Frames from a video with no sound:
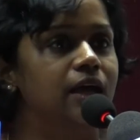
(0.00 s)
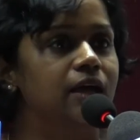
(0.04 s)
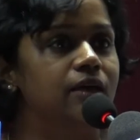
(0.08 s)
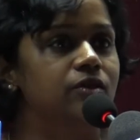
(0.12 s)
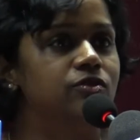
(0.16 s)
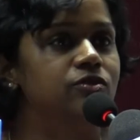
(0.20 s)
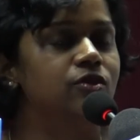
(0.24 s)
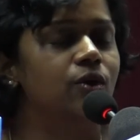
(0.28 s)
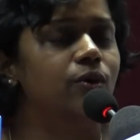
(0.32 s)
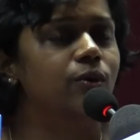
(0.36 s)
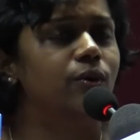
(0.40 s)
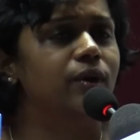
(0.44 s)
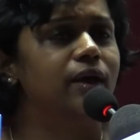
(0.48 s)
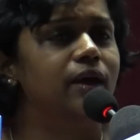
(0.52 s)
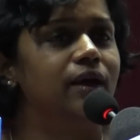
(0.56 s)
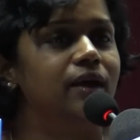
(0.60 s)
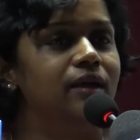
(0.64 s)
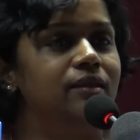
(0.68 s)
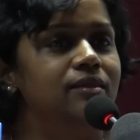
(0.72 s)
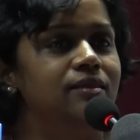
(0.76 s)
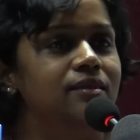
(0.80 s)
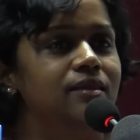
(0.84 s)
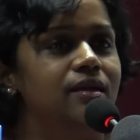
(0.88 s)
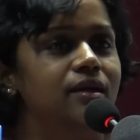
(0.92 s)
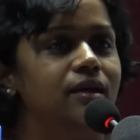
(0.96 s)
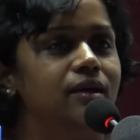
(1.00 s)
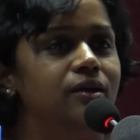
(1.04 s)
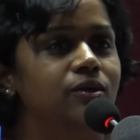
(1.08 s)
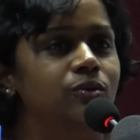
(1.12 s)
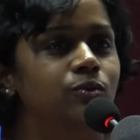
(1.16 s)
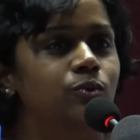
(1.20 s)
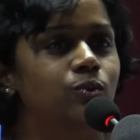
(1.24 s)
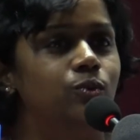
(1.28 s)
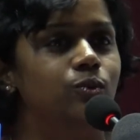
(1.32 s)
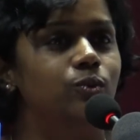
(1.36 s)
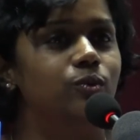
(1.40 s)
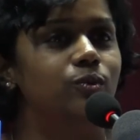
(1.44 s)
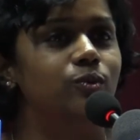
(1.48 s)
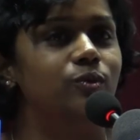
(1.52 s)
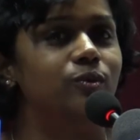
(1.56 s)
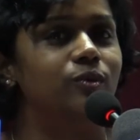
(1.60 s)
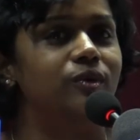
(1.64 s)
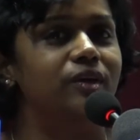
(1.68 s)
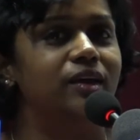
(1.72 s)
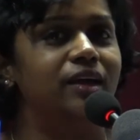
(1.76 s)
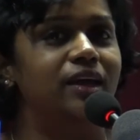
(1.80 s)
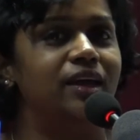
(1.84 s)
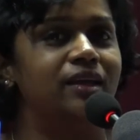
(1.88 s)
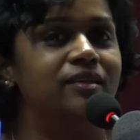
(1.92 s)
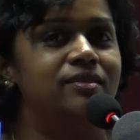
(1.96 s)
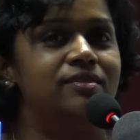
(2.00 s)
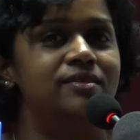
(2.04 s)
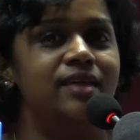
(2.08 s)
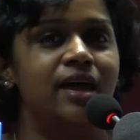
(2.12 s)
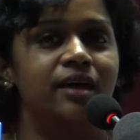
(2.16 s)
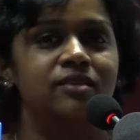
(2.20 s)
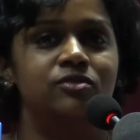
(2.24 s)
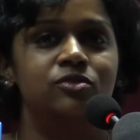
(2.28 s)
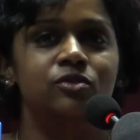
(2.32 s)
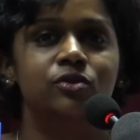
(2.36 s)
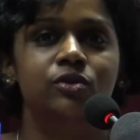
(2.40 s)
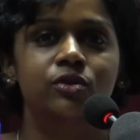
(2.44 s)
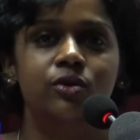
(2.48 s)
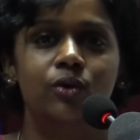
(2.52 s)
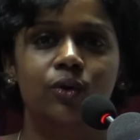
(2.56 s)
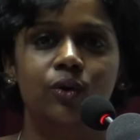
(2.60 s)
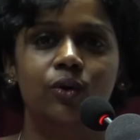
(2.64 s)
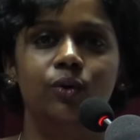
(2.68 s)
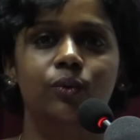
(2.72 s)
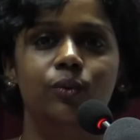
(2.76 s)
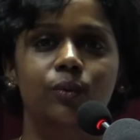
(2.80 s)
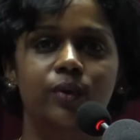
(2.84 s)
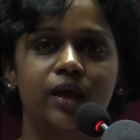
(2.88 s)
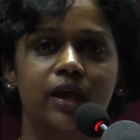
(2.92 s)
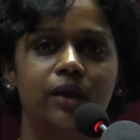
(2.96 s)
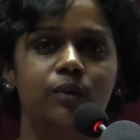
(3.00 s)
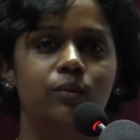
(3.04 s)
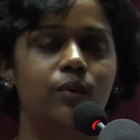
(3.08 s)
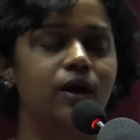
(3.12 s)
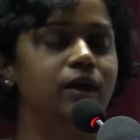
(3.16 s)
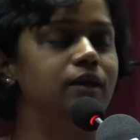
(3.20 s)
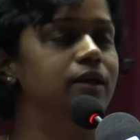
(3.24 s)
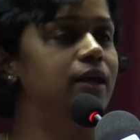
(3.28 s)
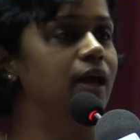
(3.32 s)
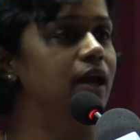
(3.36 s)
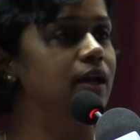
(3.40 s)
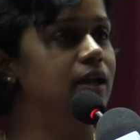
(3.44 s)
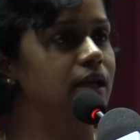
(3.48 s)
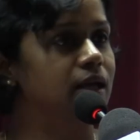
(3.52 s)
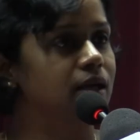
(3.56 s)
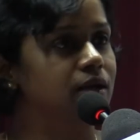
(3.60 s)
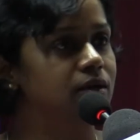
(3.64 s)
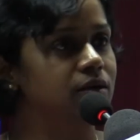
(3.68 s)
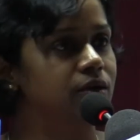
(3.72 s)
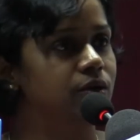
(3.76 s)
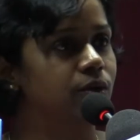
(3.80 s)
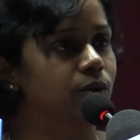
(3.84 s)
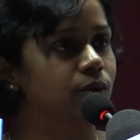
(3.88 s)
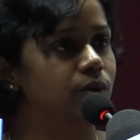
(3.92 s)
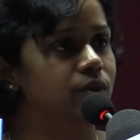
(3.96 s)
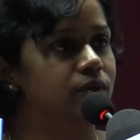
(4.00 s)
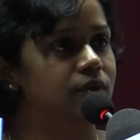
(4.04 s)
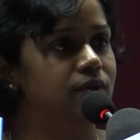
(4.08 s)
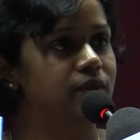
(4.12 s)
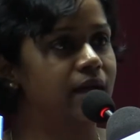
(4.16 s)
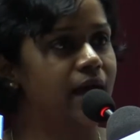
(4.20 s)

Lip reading: So there's no way one can ignore